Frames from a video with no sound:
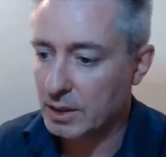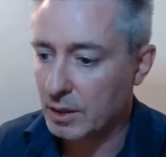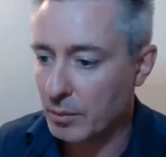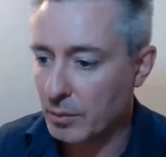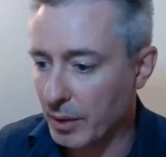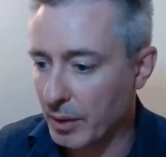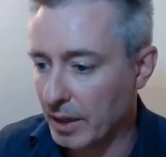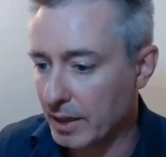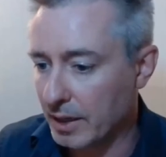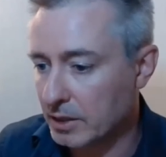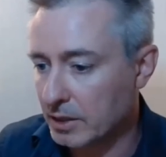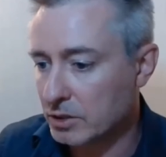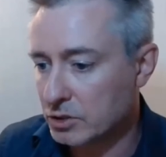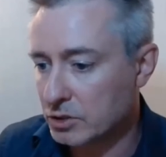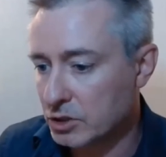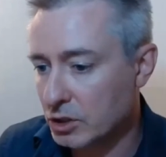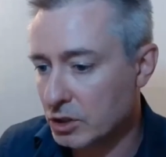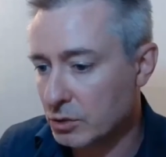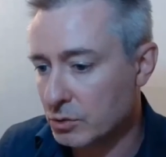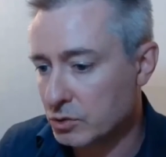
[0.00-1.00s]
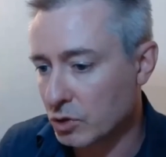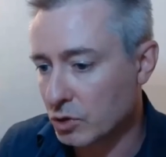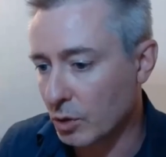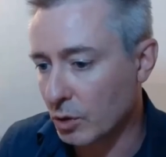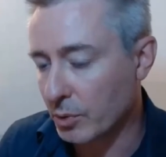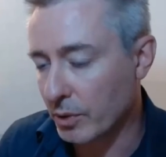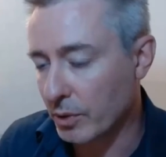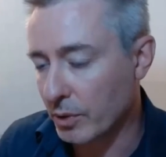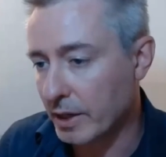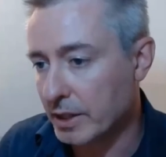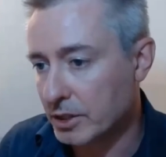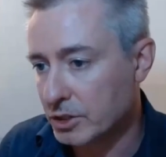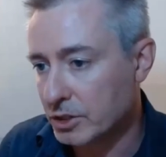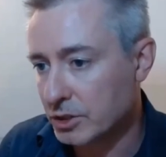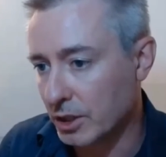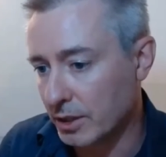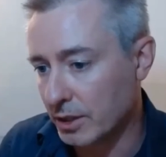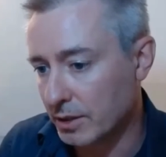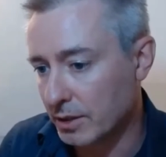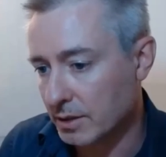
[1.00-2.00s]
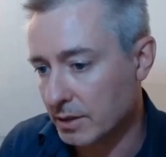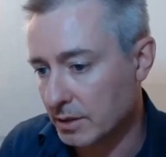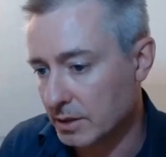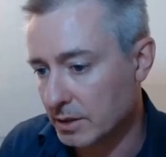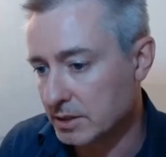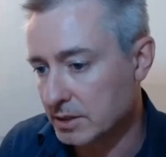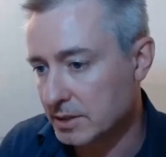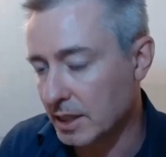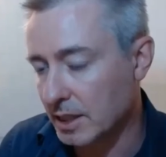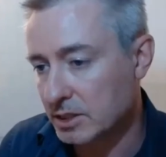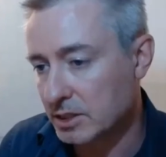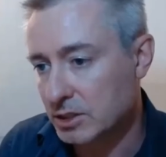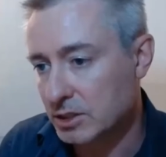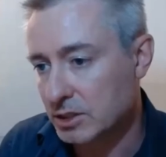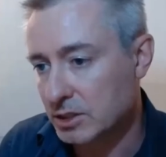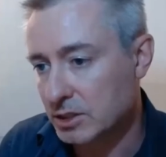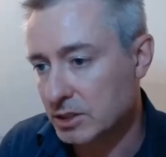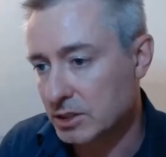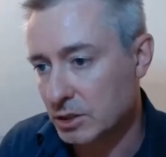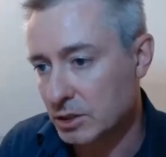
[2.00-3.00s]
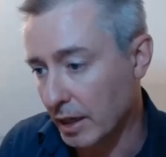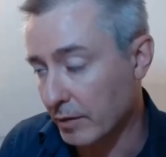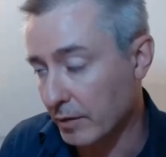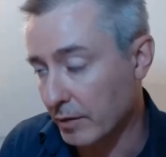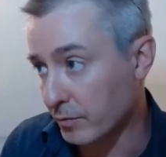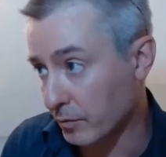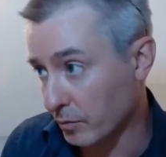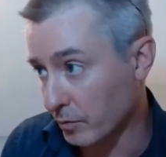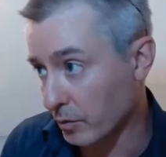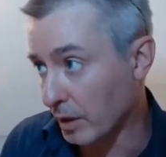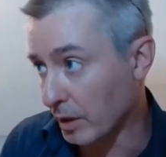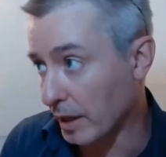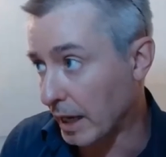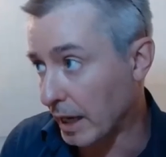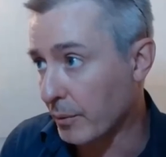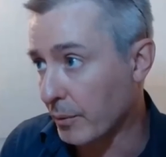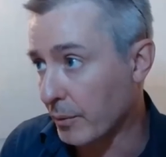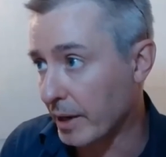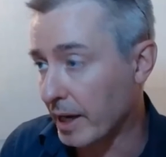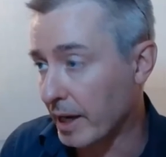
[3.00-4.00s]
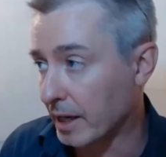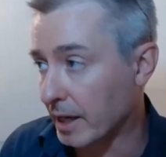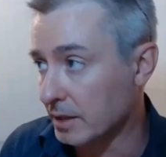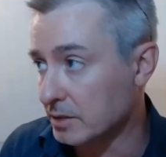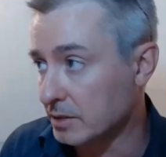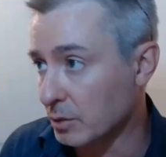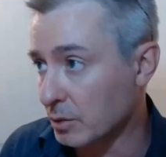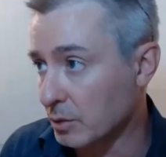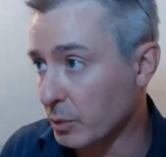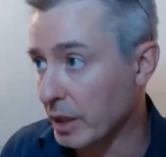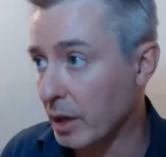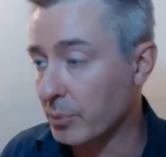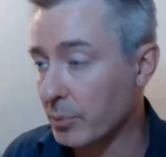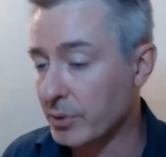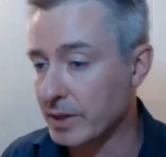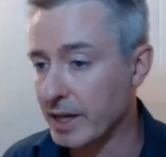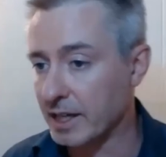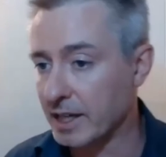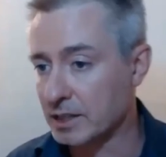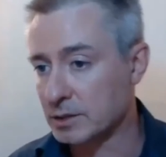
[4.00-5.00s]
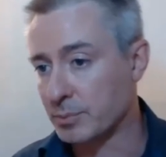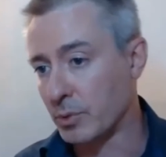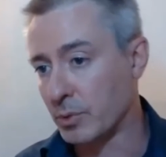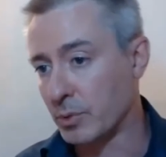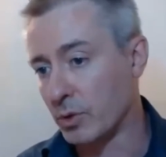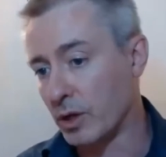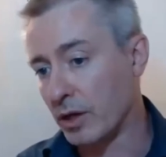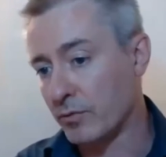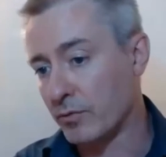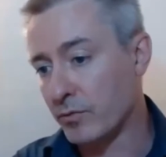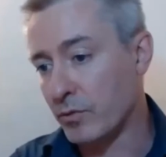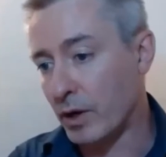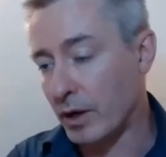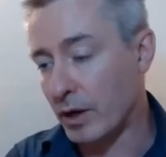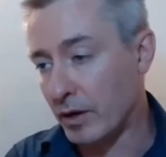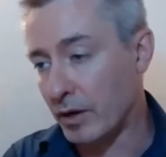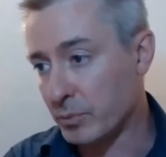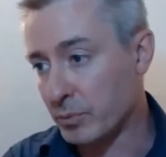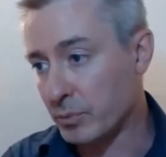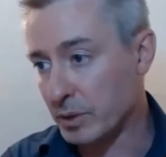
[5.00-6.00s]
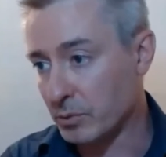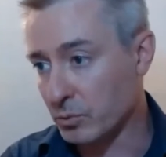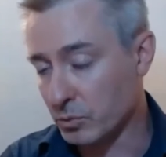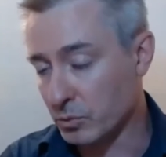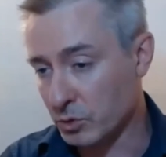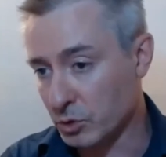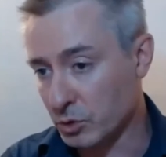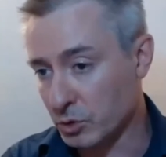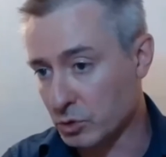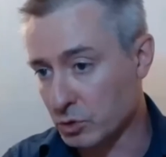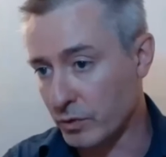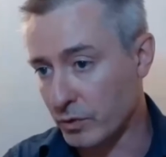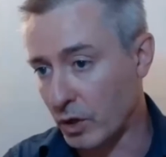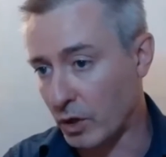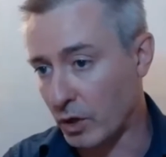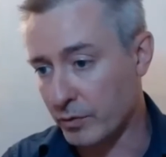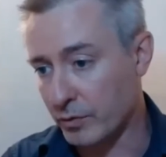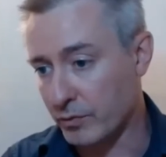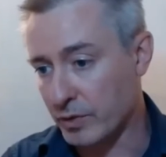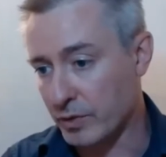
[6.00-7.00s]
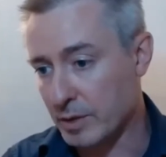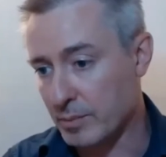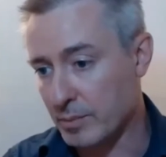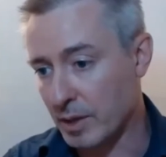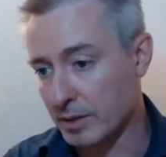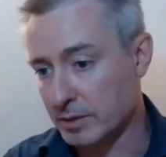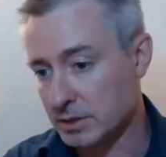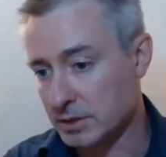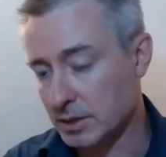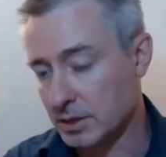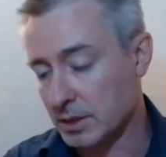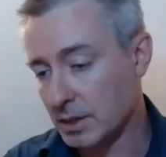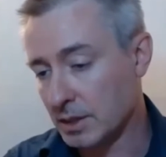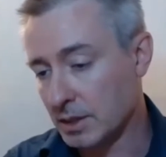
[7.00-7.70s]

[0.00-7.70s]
But in continuous operation, these sensors have, in our hands, and we are pretty expert, have been used for over 3 months.